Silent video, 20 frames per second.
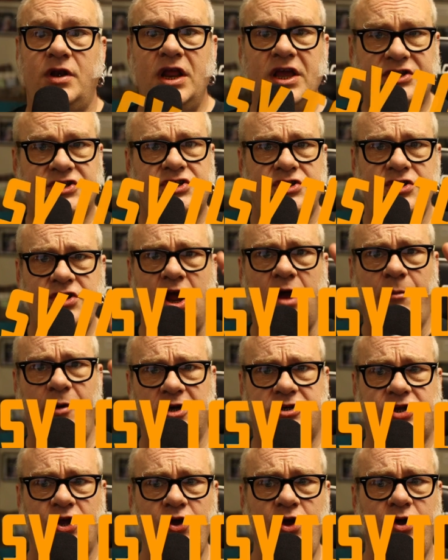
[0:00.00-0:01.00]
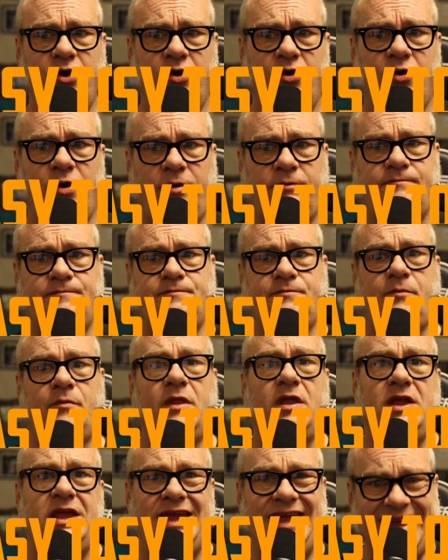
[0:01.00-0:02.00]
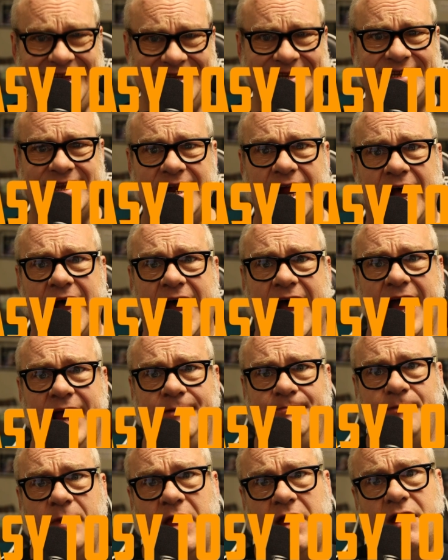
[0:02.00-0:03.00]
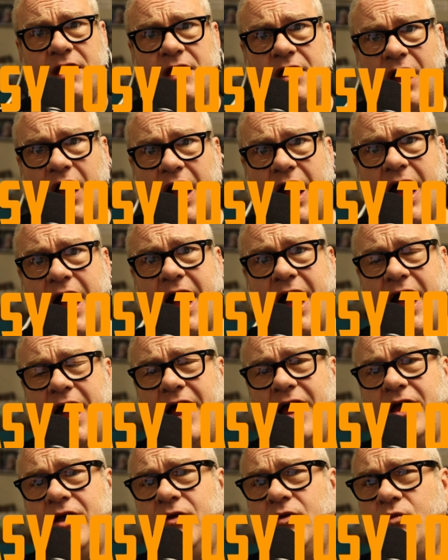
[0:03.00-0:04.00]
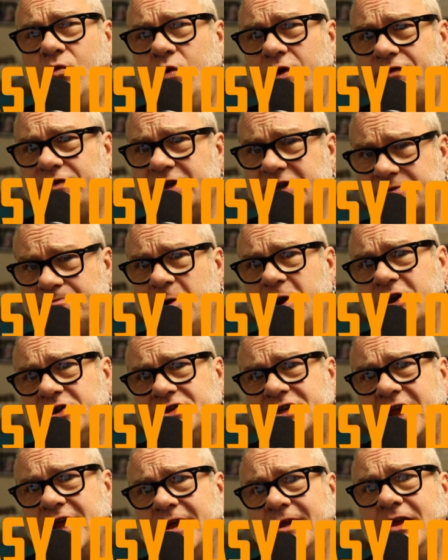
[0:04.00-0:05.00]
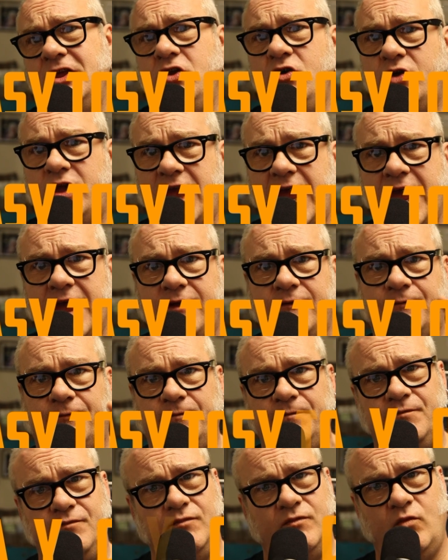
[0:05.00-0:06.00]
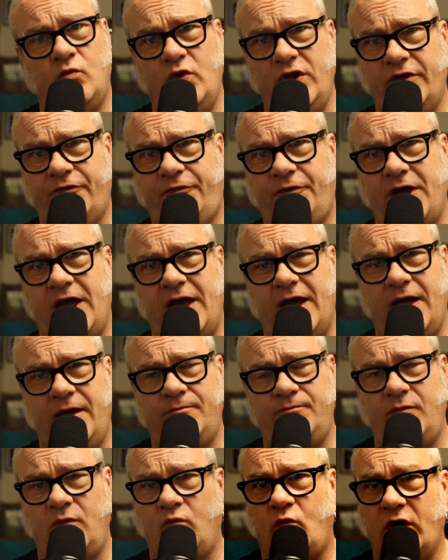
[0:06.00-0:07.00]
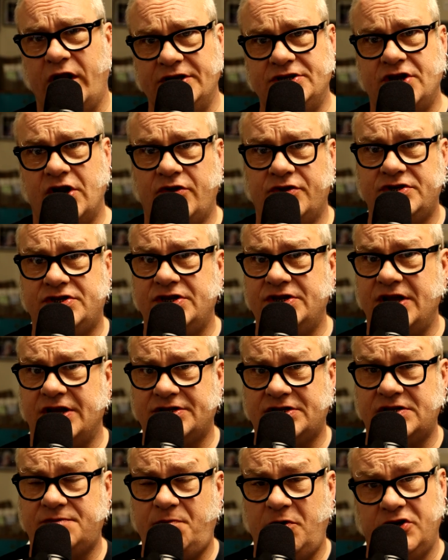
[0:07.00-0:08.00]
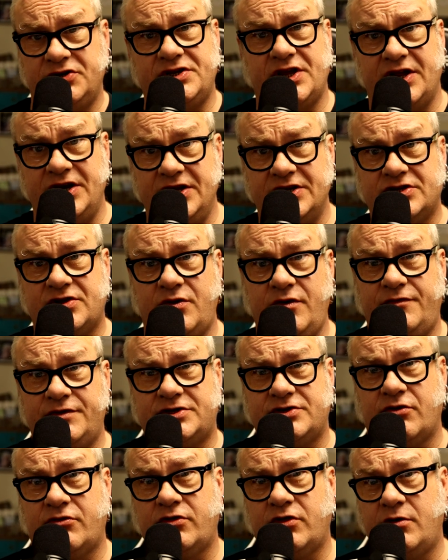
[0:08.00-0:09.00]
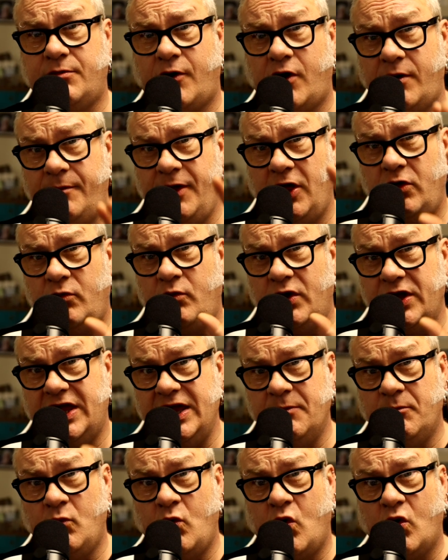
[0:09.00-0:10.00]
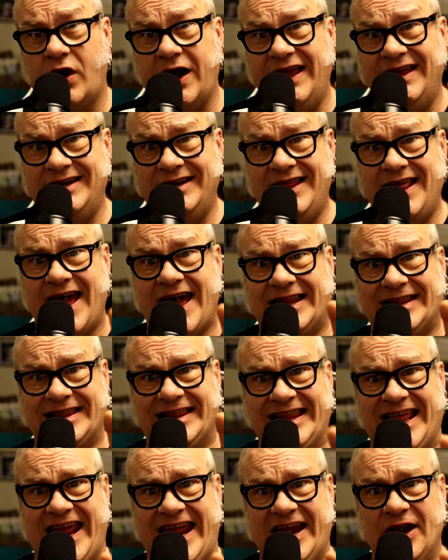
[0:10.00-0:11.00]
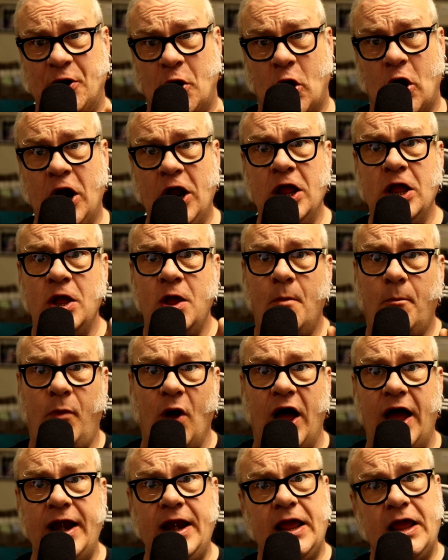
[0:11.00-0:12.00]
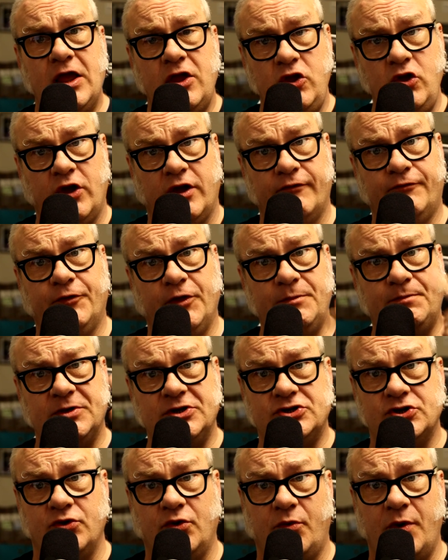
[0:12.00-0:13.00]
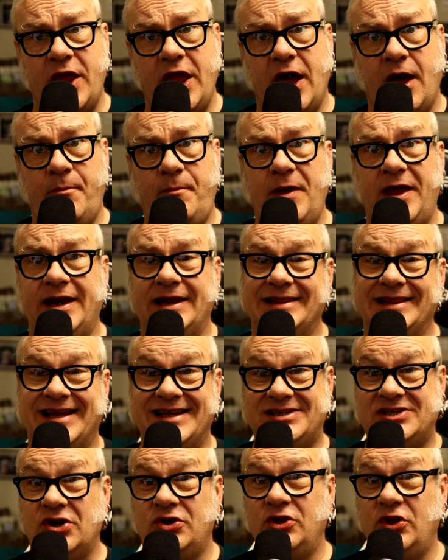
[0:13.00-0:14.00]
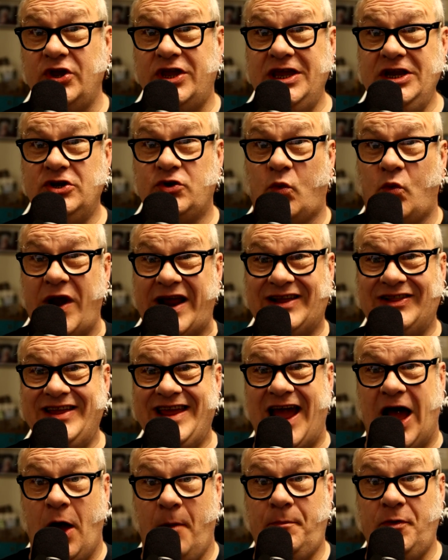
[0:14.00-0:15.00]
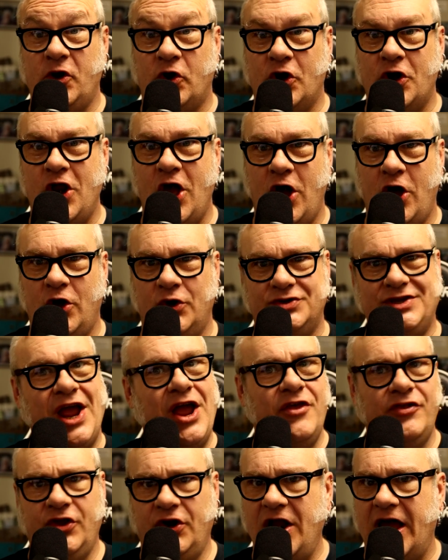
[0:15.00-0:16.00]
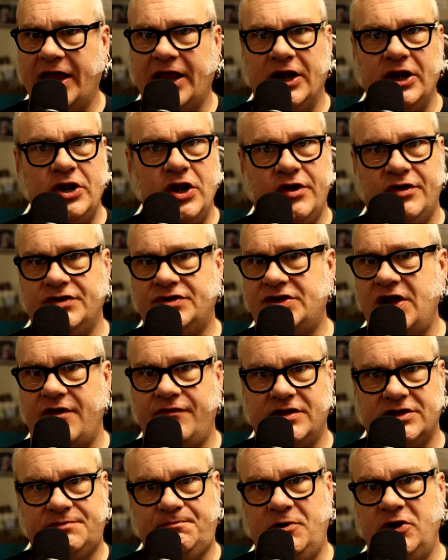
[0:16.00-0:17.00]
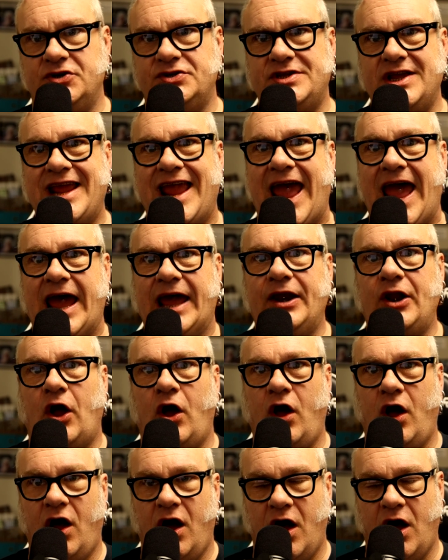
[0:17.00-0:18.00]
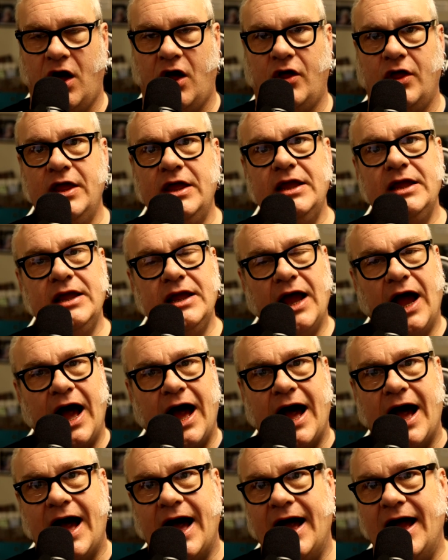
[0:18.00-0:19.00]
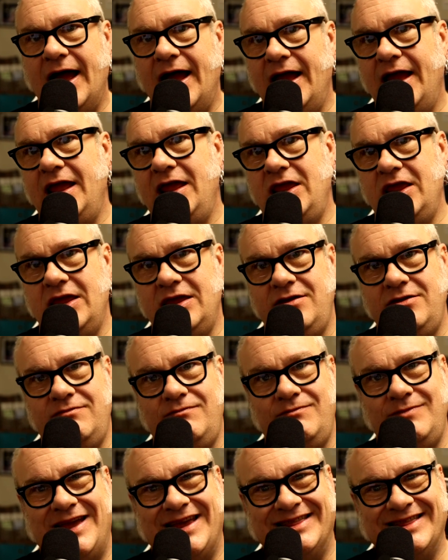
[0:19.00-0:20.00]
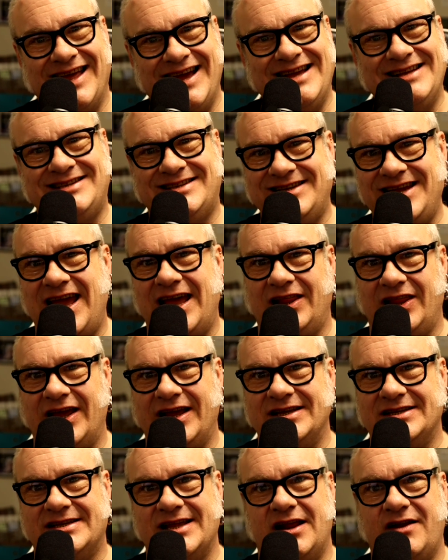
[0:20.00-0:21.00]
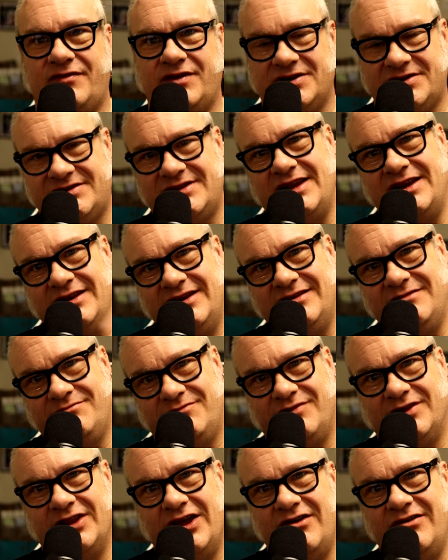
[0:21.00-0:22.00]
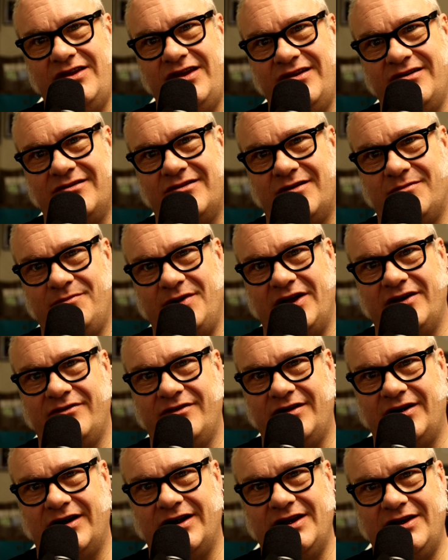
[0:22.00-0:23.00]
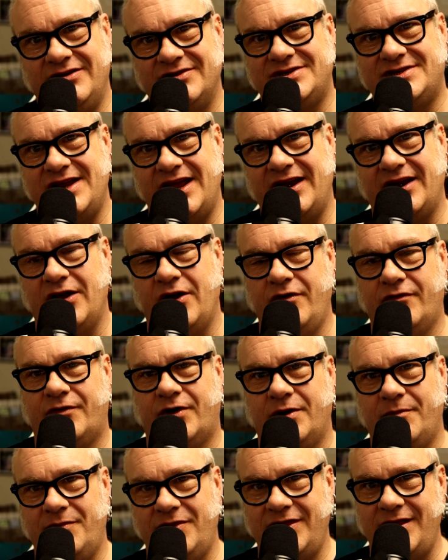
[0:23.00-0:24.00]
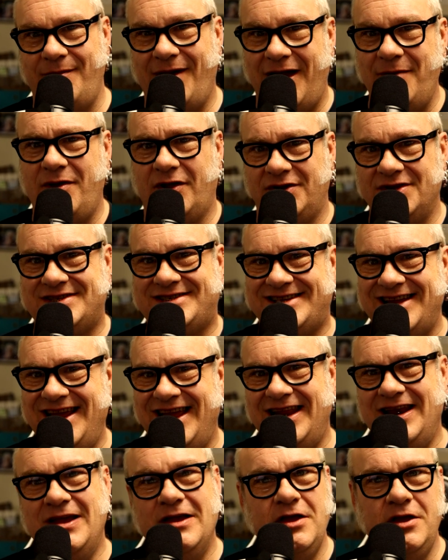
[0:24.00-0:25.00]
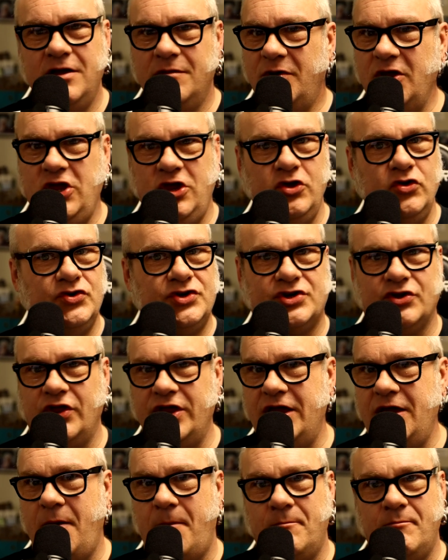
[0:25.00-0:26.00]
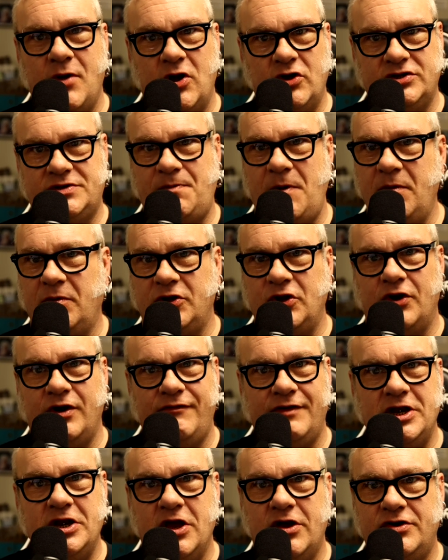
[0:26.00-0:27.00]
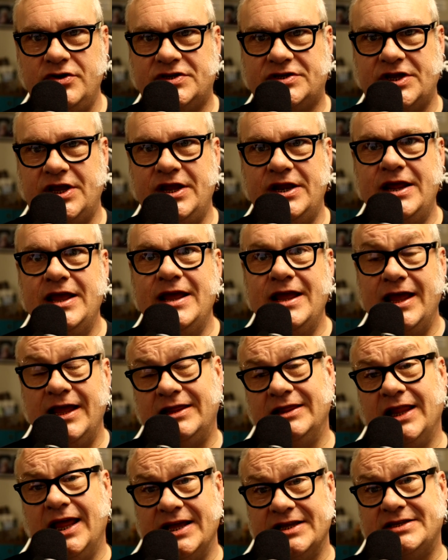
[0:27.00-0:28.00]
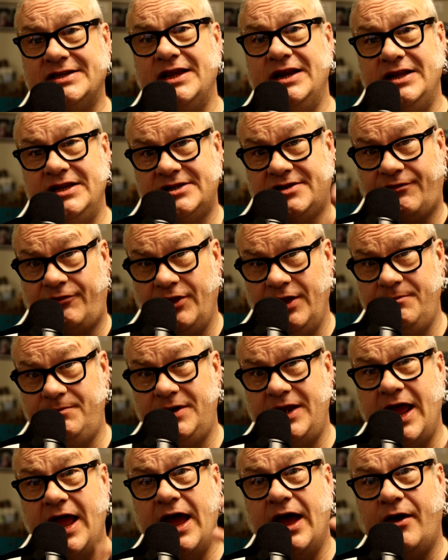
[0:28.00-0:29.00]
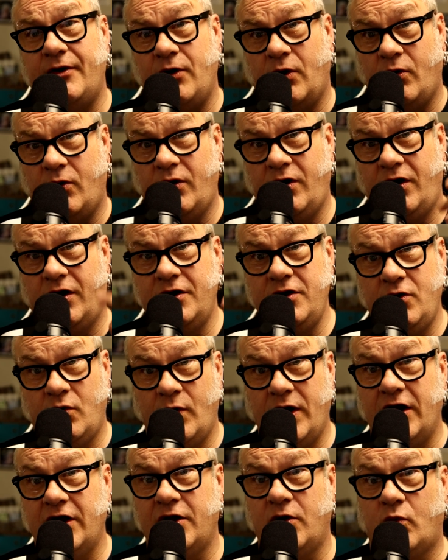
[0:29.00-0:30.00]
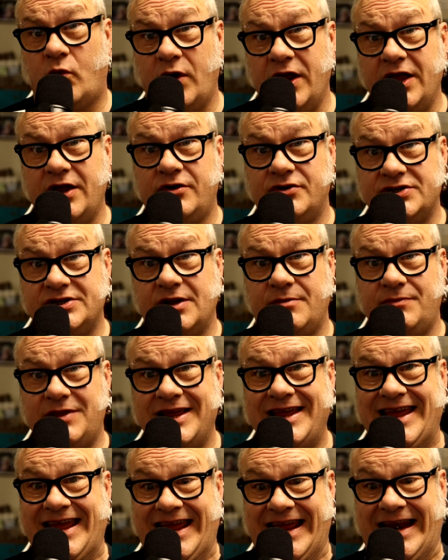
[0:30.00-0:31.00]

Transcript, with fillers: Next, number two, easy to hide. Uh, with this piercing, you can, with uh, what I generally suggest is piercing initially with a circular barbell, and we'll get more into that later, but you can flip the jewelry up, and unless they're looking directly up your nose, they're not going to notice you have this piercing at all. I, unless, yeah, like I said, if they're sitting below you or above, and you're standing over them, they might be able to see it, but usually most people don't even notice it unless it is flipped down or you're wearing a ring or something